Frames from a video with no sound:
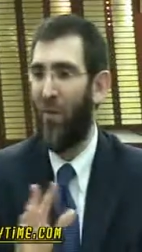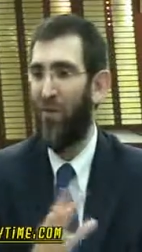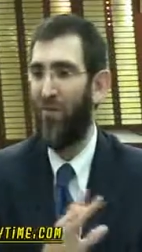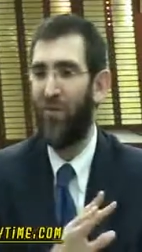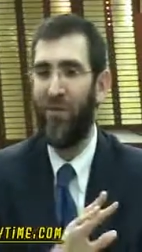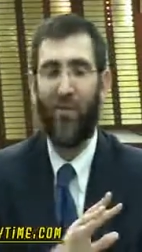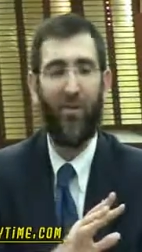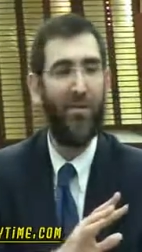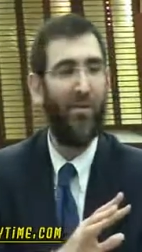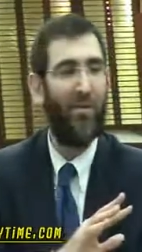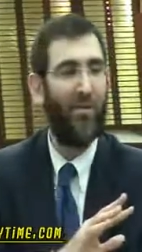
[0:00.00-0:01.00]
wife
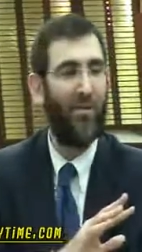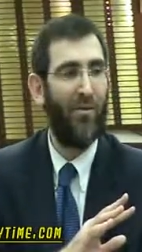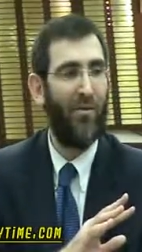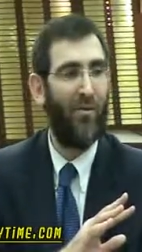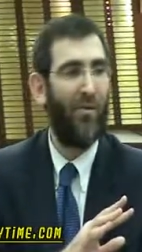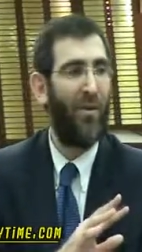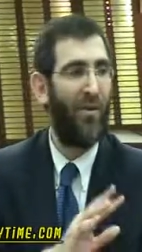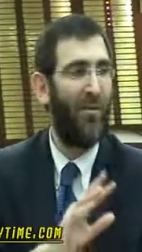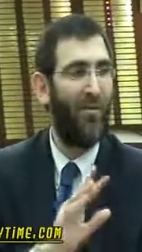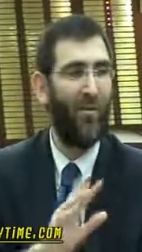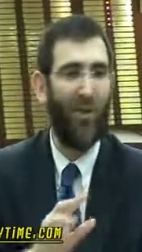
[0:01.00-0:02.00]
for
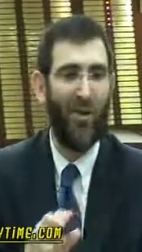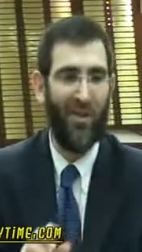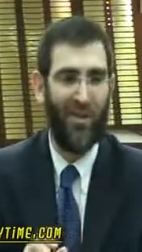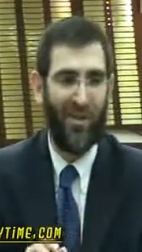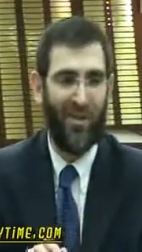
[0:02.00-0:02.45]
forgiveness for.